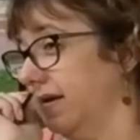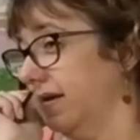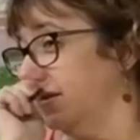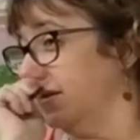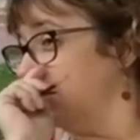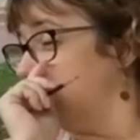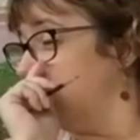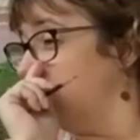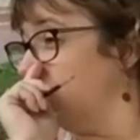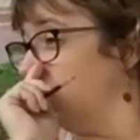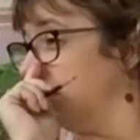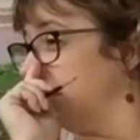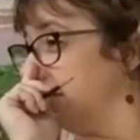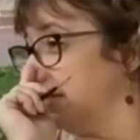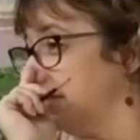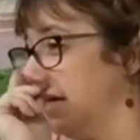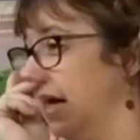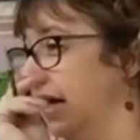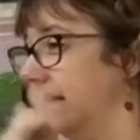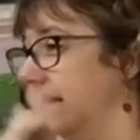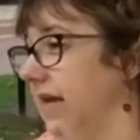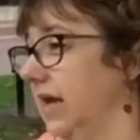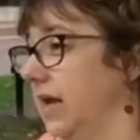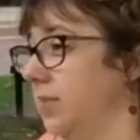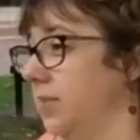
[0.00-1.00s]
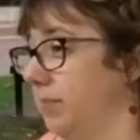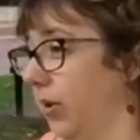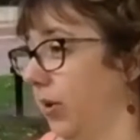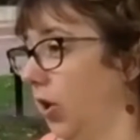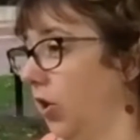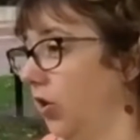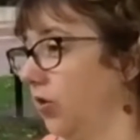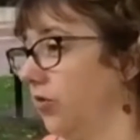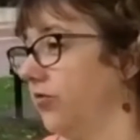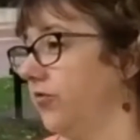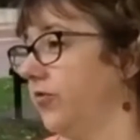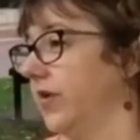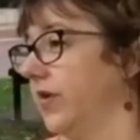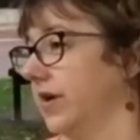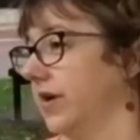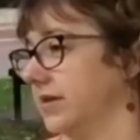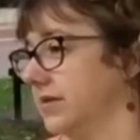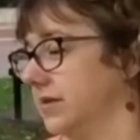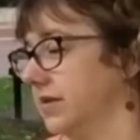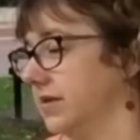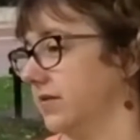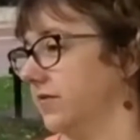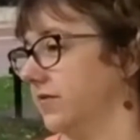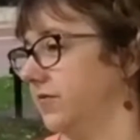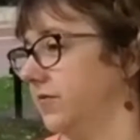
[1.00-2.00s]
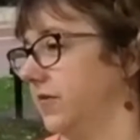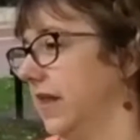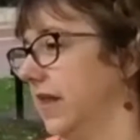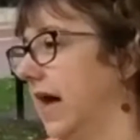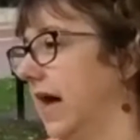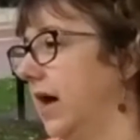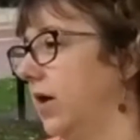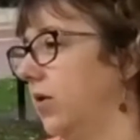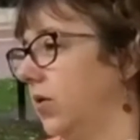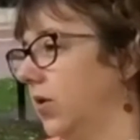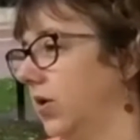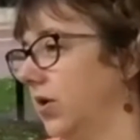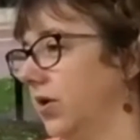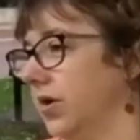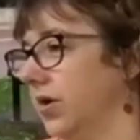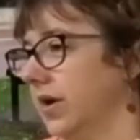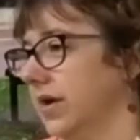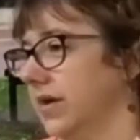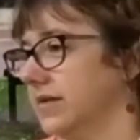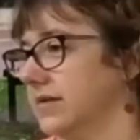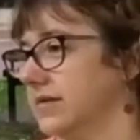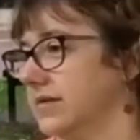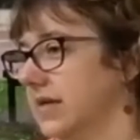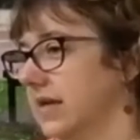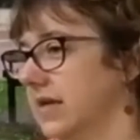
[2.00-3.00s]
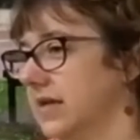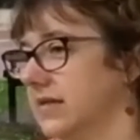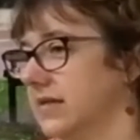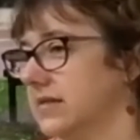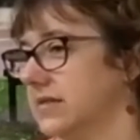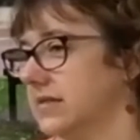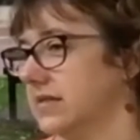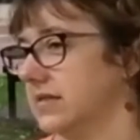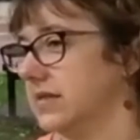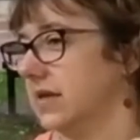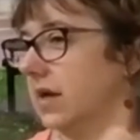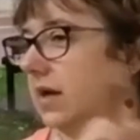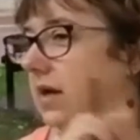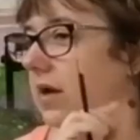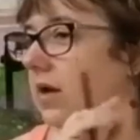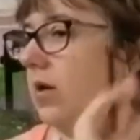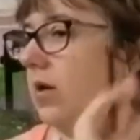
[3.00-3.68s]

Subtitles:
So it's not a perfect flower. It's